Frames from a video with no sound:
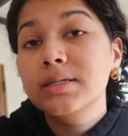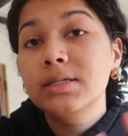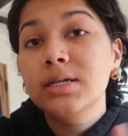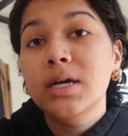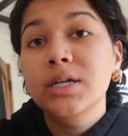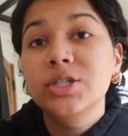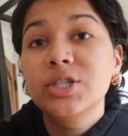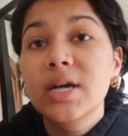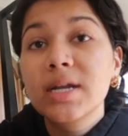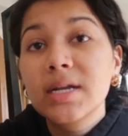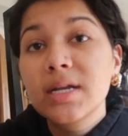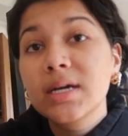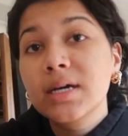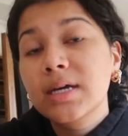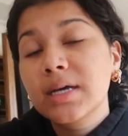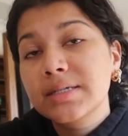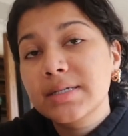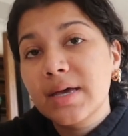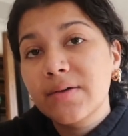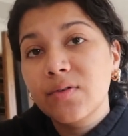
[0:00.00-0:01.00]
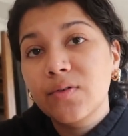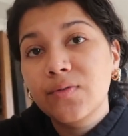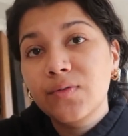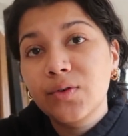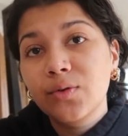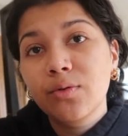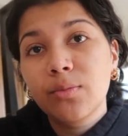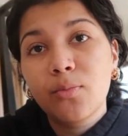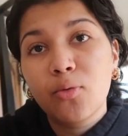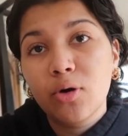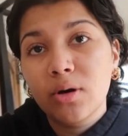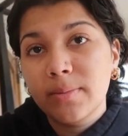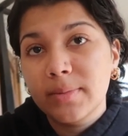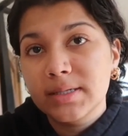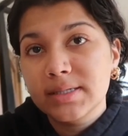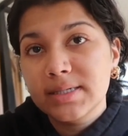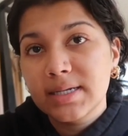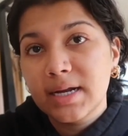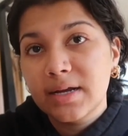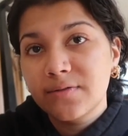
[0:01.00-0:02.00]
agenda because I have a few
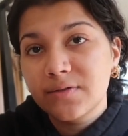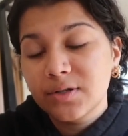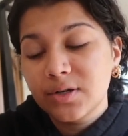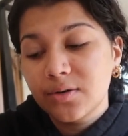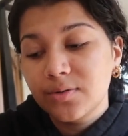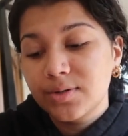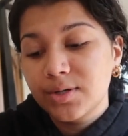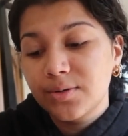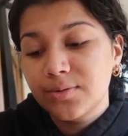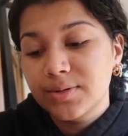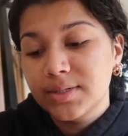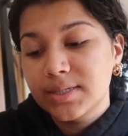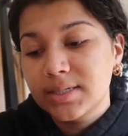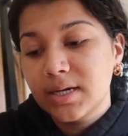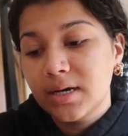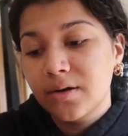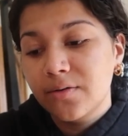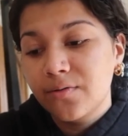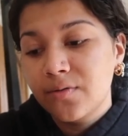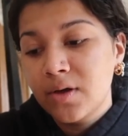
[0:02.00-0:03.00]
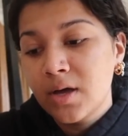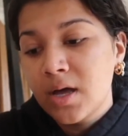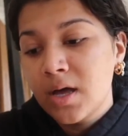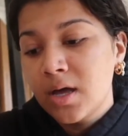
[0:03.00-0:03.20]
appointments that I have to go to and stuff.